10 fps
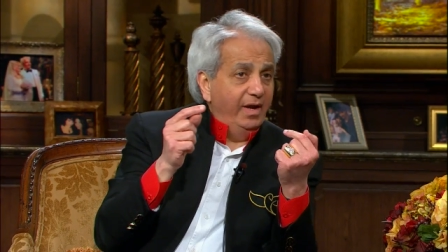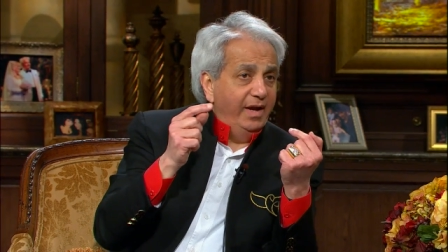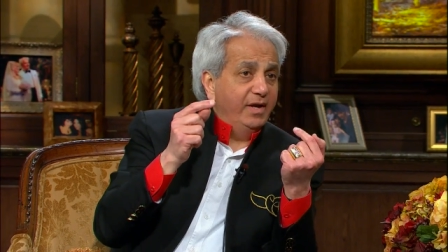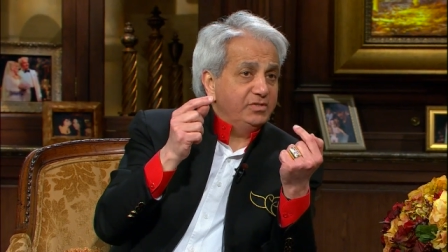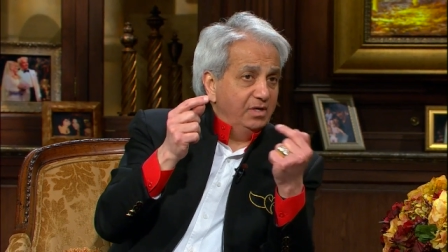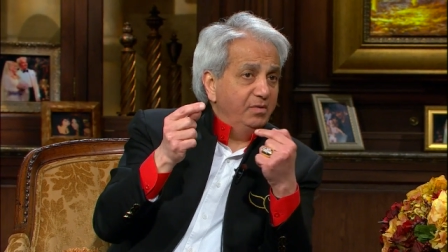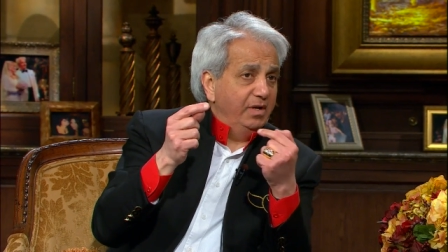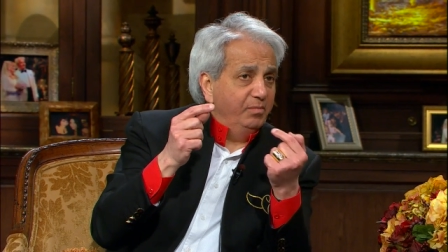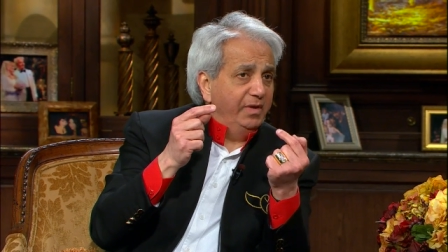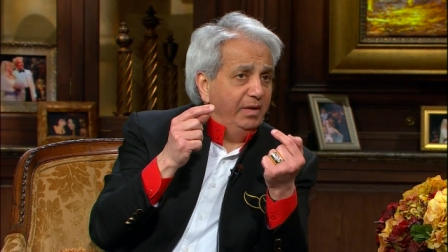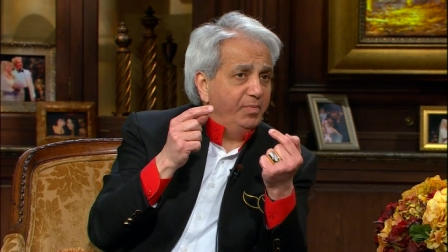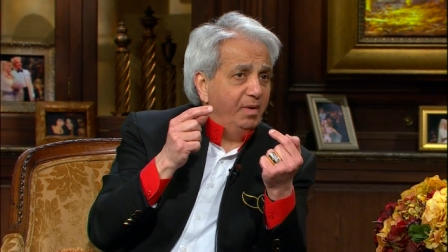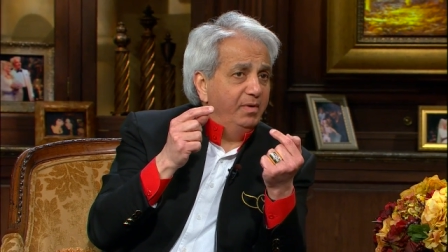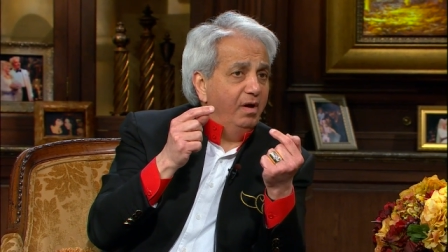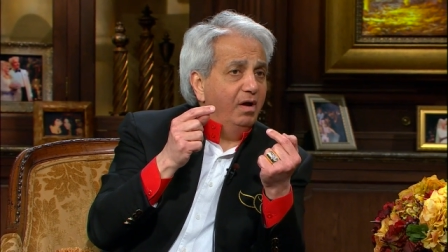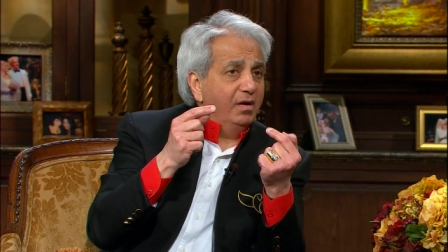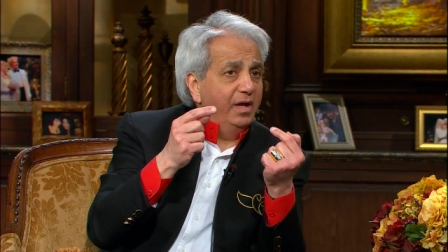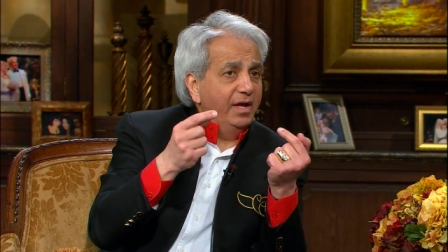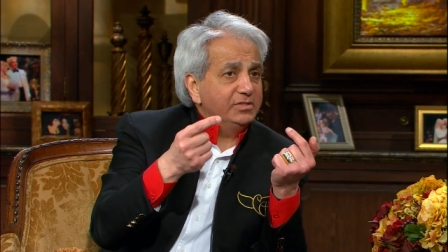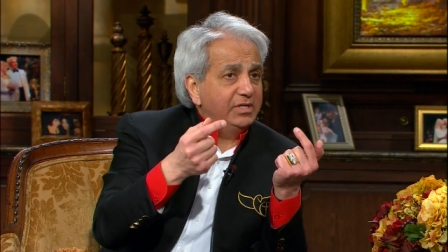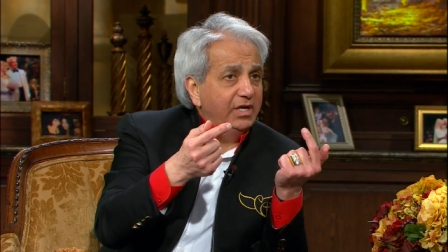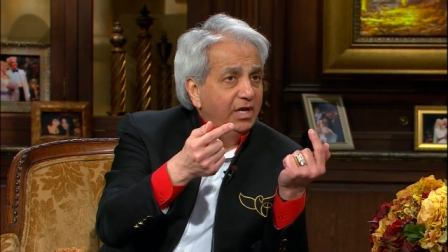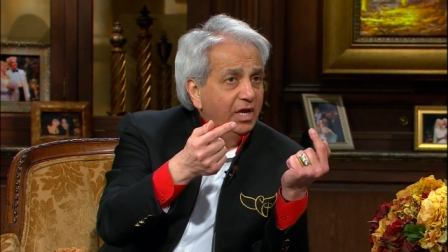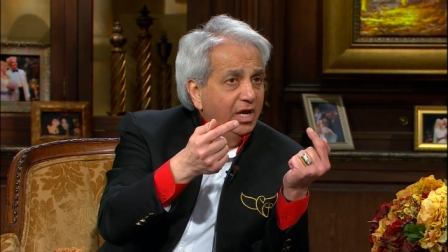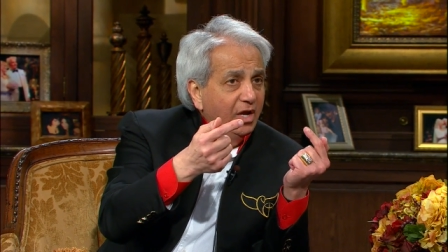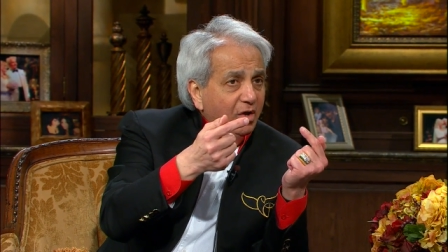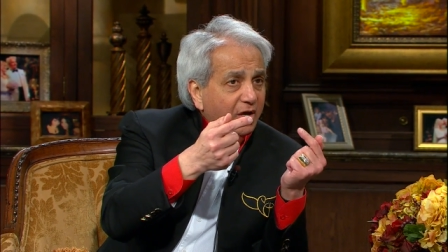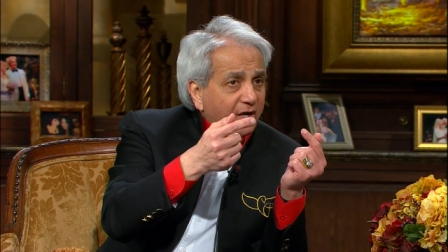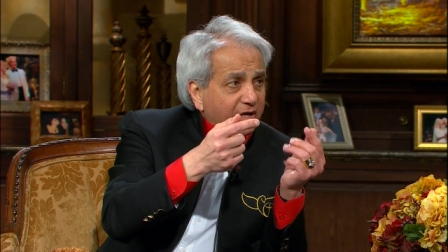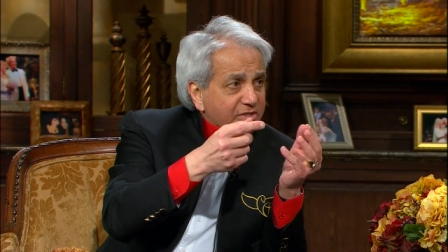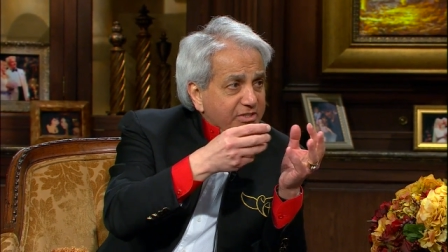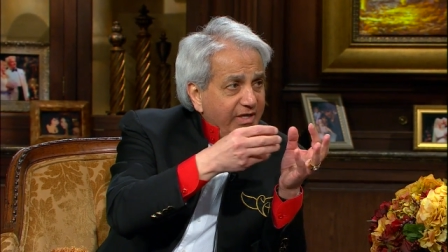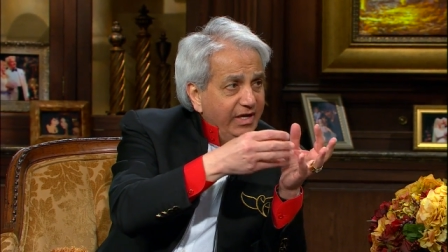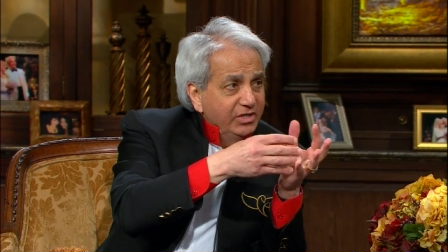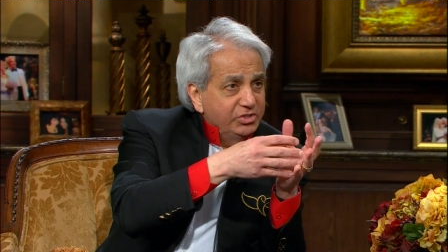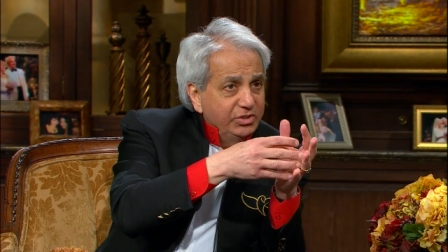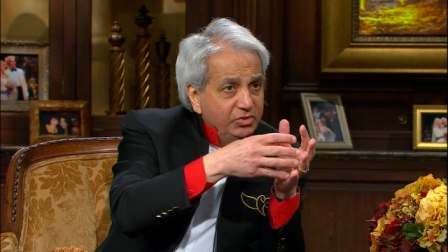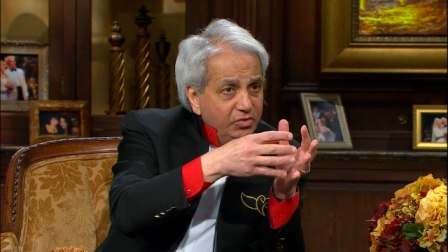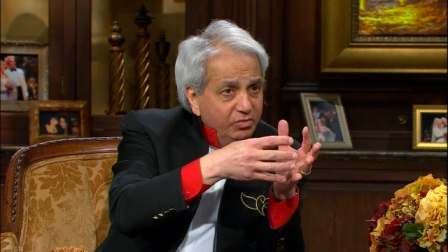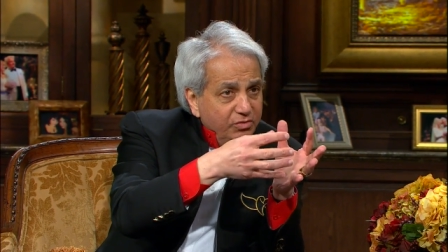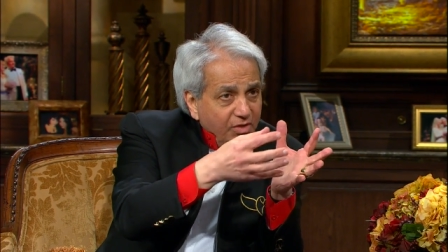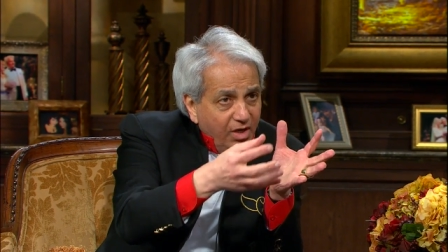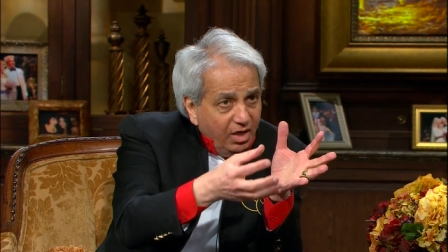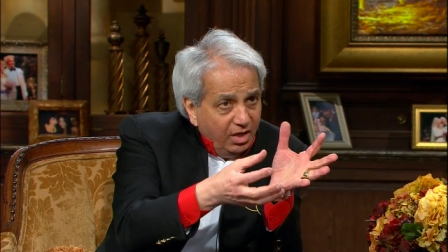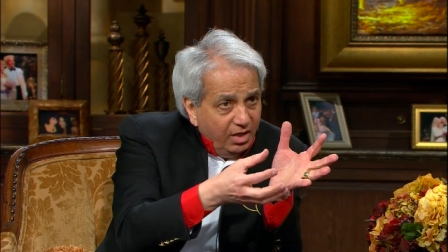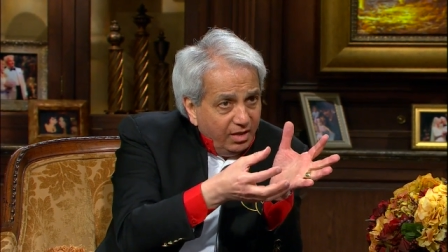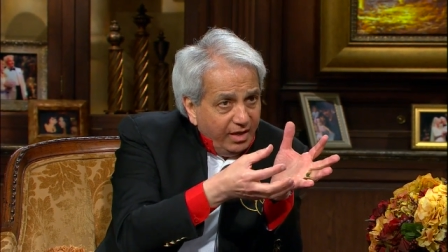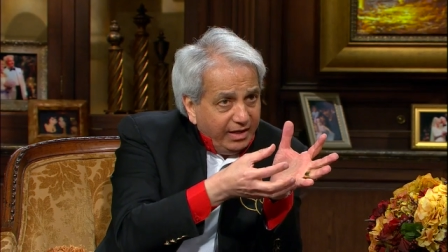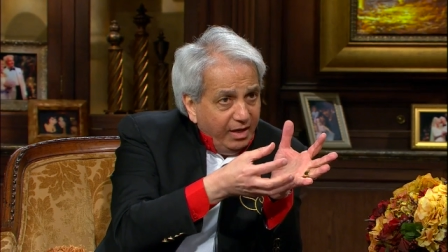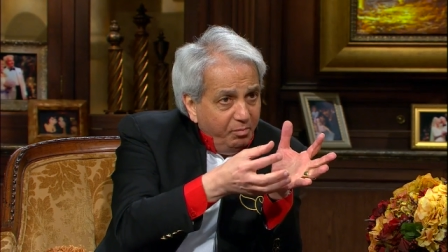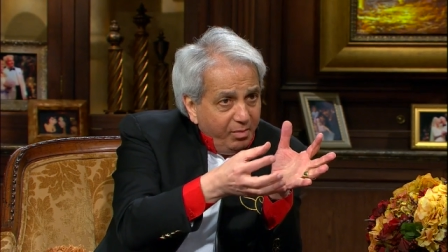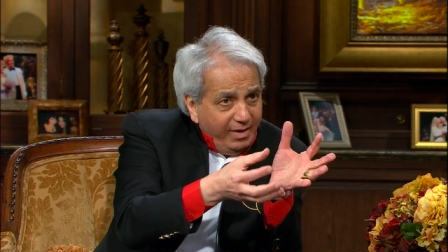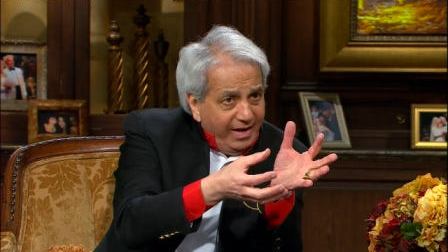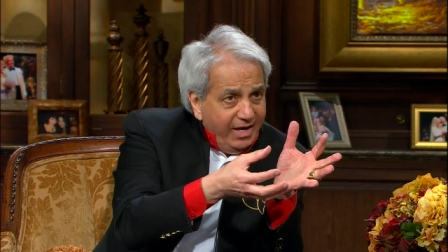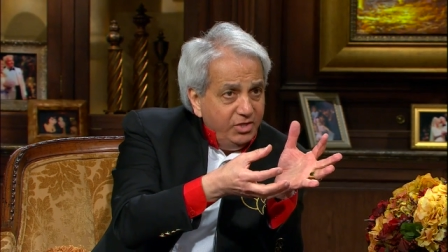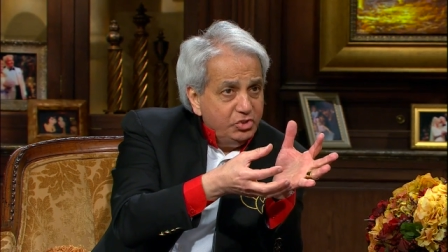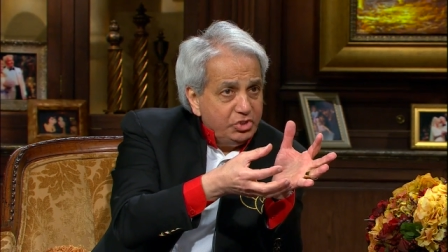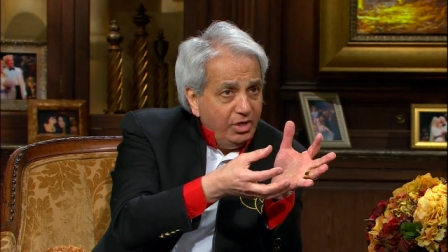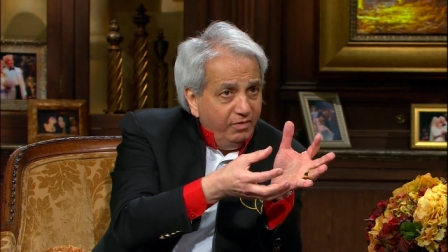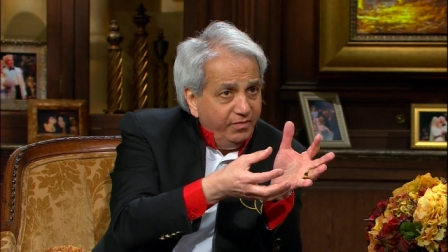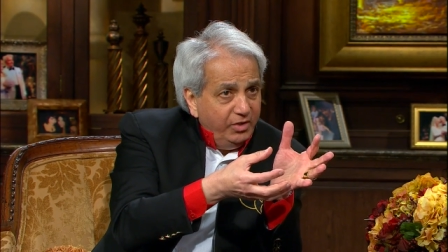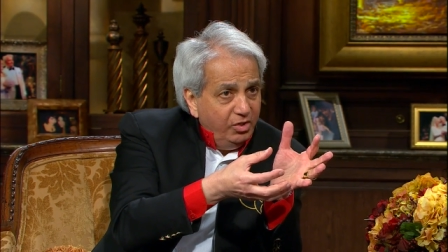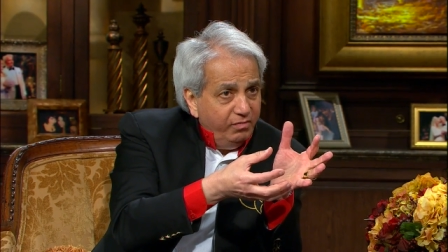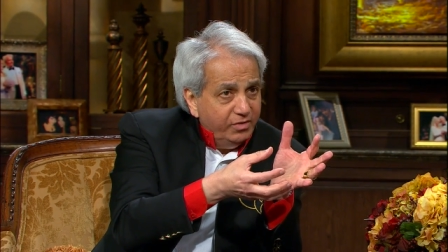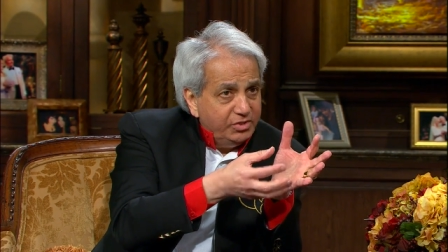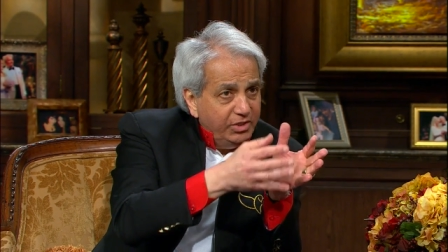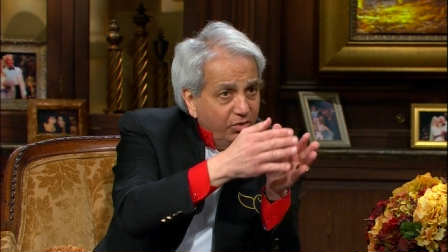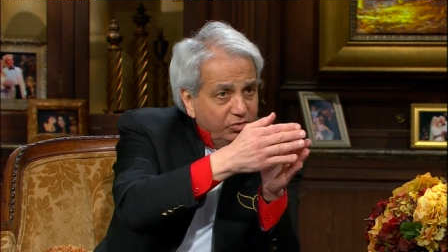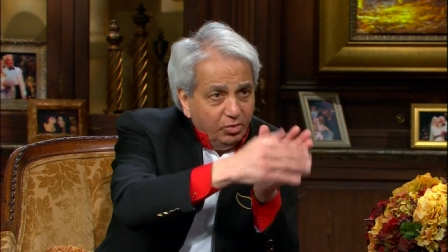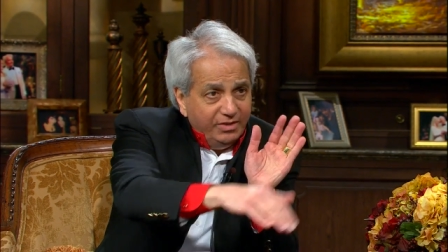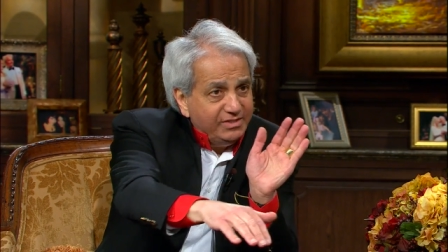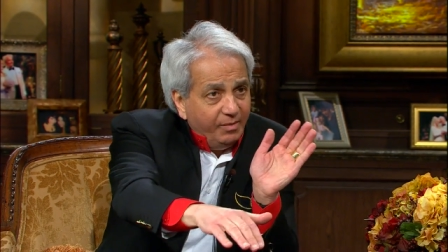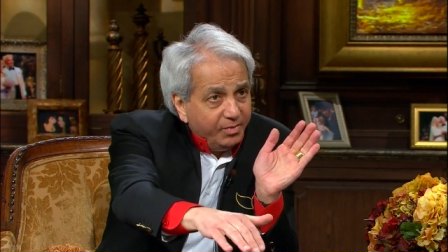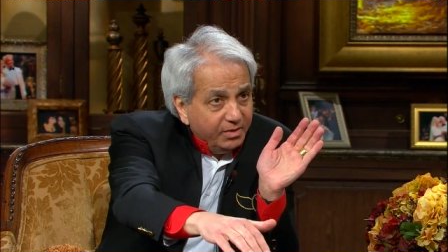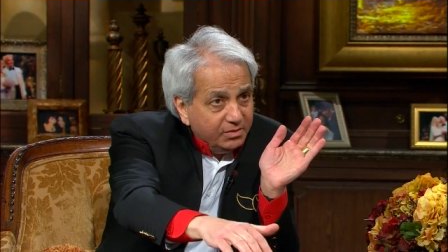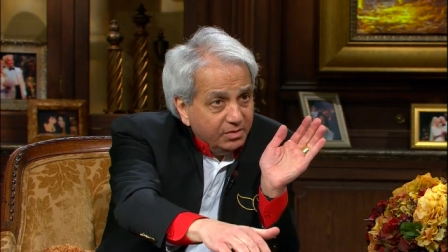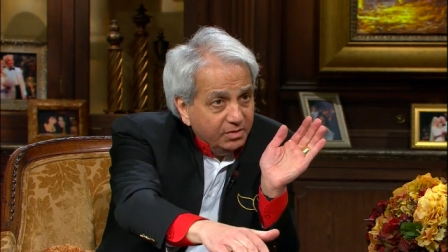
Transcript: to ask, and they probably are asking, uh, is the institute like a branch of the university or totally separate?